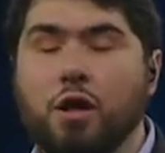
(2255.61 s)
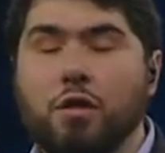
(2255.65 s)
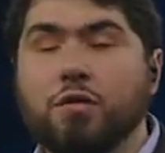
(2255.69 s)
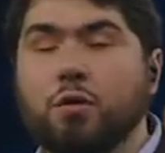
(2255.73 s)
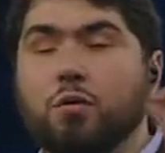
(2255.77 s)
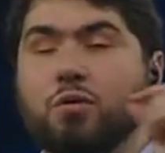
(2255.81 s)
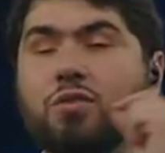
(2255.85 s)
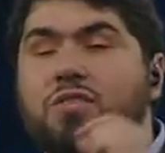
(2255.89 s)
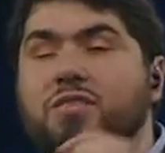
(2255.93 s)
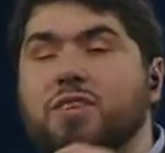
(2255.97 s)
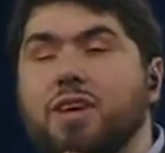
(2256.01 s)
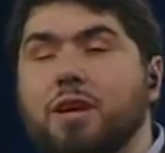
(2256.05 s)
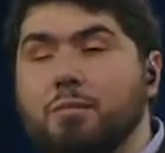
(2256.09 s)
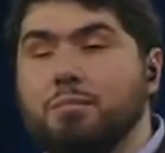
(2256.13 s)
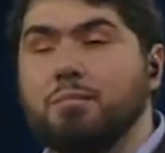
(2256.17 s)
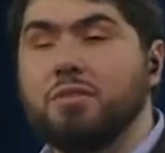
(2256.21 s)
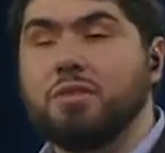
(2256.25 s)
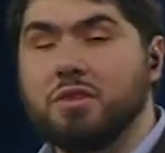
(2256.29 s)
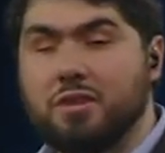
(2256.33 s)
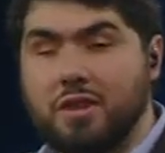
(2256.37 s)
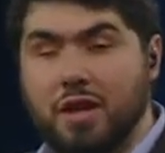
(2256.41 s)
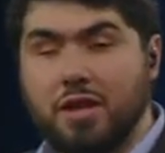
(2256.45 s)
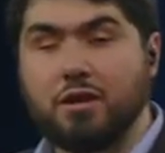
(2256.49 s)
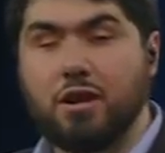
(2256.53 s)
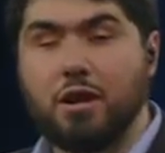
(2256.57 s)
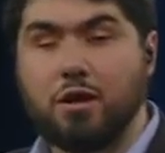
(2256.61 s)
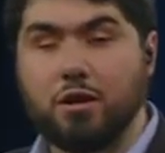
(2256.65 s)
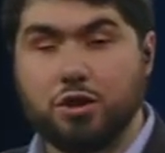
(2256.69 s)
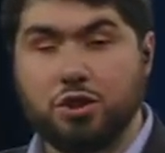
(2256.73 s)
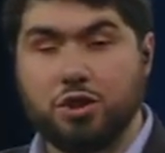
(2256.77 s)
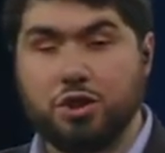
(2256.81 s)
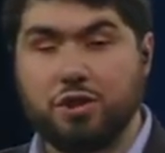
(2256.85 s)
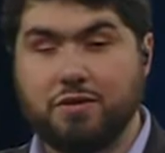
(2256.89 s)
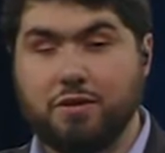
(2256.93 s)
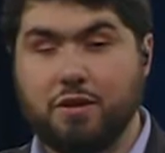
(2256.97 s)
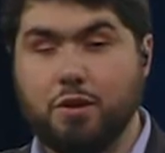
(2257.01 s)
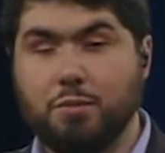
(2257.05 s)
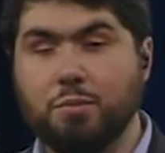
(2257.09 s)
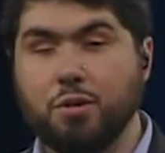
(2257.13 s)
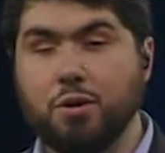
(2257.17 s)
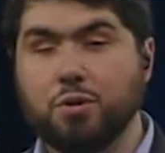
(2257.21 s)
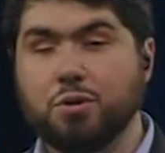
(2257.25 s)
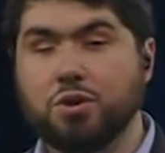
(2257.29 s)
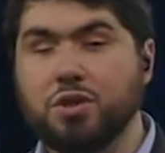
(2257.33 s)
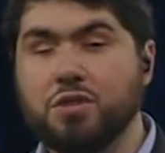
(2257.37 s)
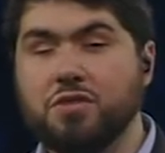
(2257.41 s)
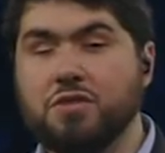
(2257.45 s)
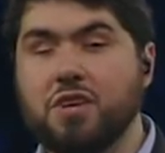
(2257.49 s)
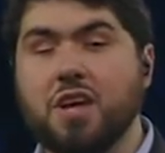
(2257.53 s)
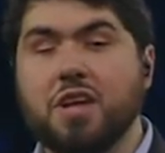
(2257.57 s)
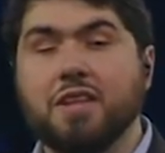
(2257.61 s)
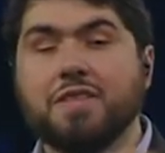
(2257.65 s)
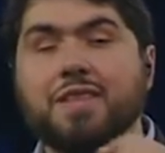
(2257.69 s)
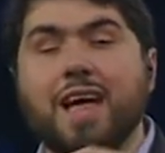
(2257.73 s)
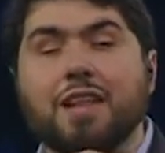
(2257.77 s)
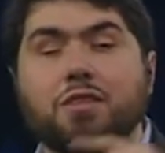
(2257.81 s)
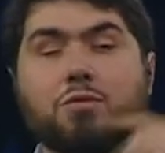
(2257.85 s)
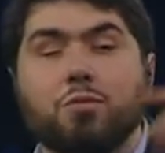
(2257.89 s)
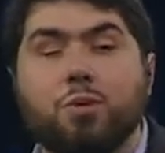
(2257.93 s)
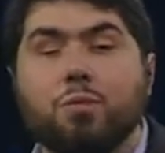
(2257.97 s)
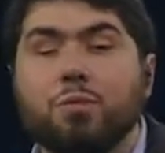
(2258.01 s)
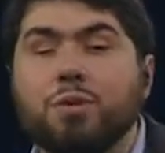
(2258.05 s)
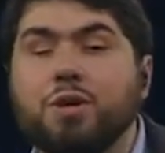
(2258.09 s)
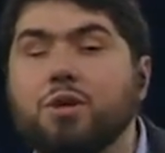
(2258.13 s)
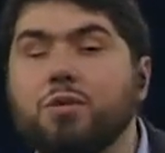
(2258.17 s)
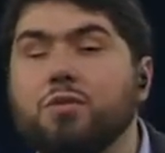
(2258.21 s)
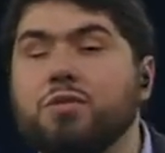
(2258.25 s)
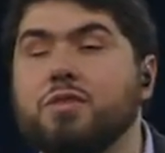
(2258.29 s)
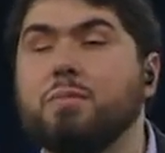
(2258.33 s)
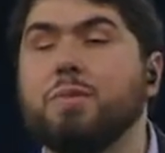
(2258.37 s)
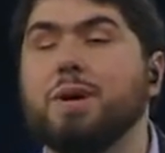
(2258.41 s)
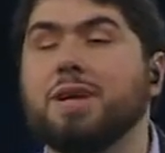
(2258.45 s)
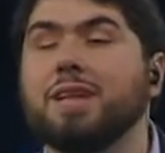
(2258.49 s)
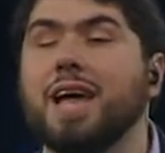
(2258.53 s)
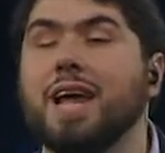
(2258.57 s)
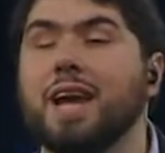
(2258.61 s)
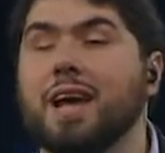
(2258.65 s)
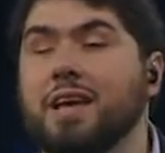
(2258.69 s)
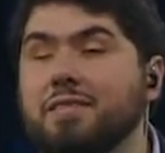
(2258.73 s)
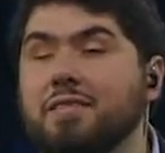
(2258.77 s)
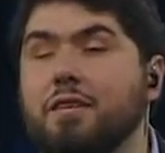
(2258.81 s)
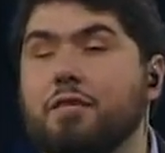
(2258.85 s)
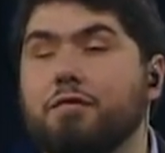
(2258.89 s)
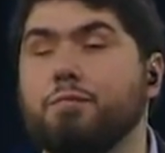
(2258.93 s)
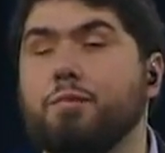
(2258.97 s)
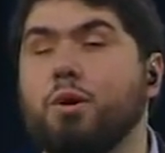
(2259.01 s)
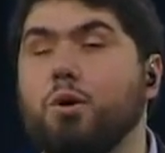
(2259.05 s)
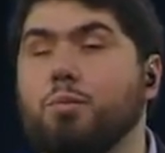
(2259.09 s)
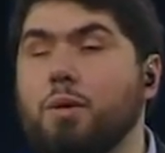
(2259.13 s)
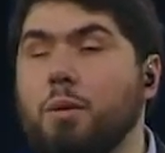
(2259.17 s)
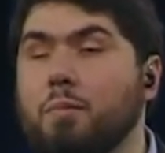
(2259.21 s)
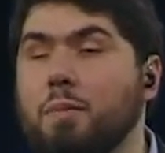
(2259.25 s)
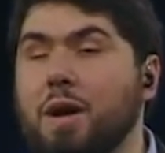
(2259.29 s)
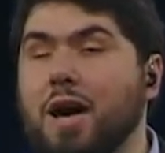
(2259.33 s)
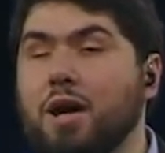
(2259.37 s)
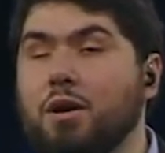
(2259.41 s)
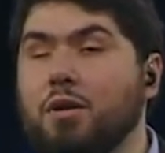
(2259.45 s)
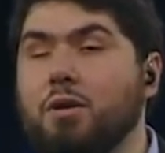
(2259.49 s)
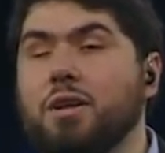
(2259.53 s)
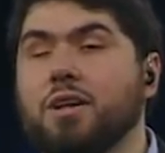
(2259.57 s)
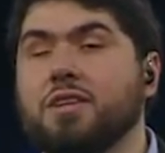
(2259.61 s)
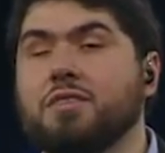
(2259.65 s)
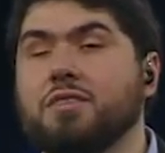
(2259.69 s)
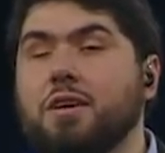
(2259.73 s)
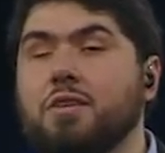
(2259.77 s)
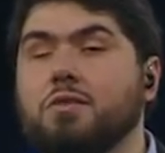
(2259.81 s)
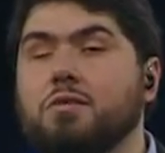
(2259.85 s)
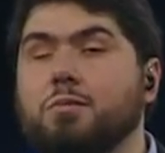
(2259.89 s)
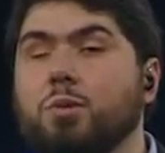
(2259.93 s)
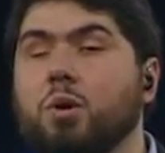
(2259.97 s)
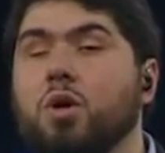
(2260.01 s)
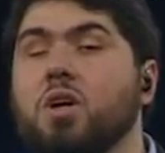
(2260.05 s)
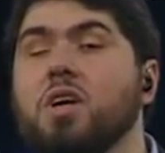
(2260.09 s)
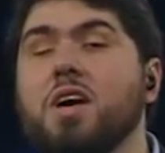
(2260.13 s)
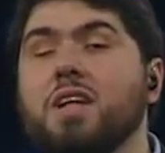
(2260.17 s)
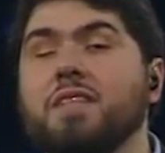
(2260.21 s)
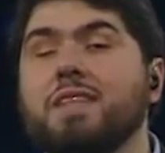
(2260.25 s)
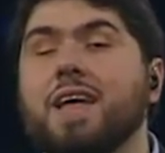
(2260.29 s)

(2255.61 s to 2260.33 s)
Those same technologies and approaches, that's what we used to make that SFMOMA panel accessible.